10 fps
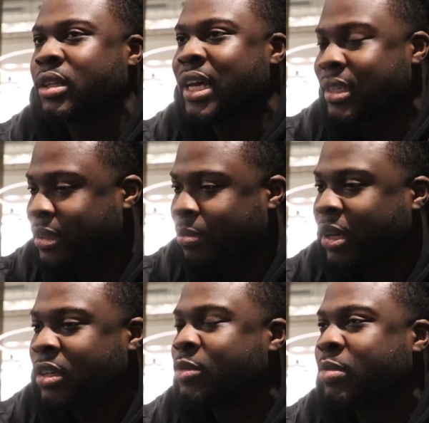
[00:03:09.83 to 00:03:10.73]
That is the
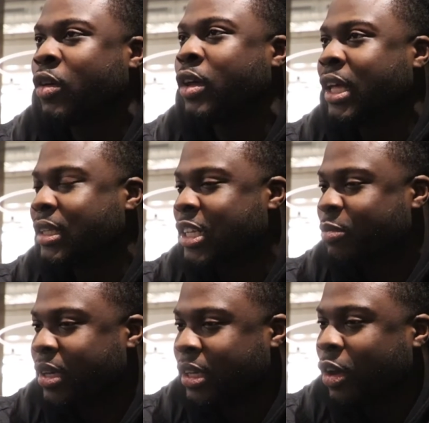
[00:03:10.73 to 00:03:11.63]
biggest belt that's
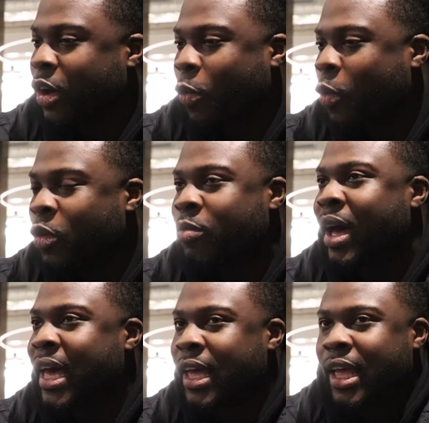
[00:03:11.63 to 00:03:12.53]
been worn
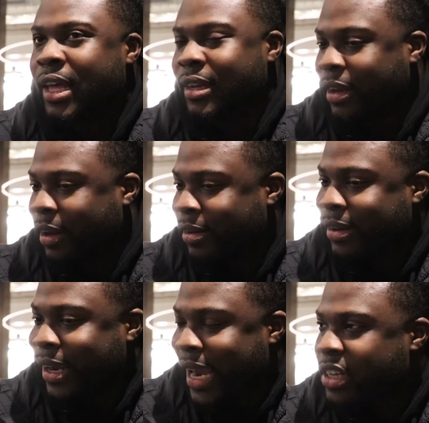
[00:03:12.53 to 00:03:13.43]
by the
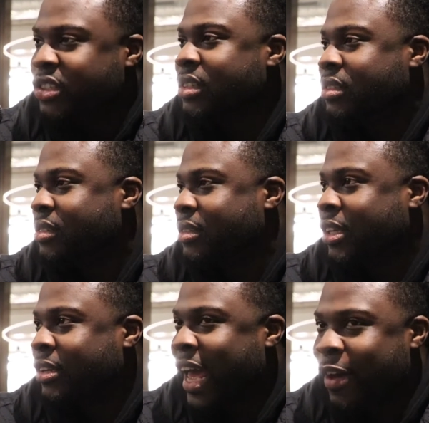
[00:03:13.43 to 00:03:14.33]
legends,
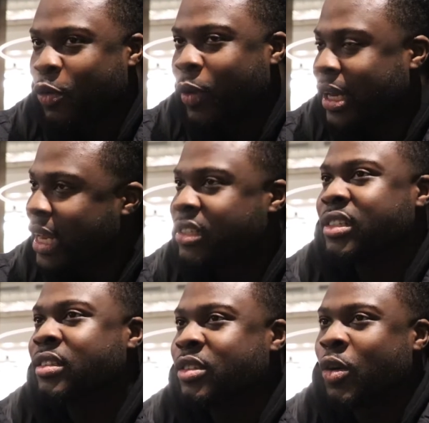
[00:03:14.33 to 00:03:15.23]
the heavyweight
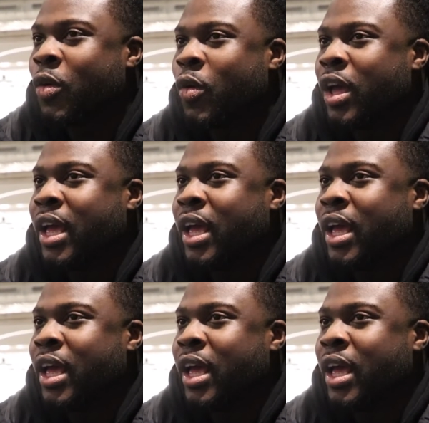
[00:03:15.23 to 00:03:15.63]
legends. So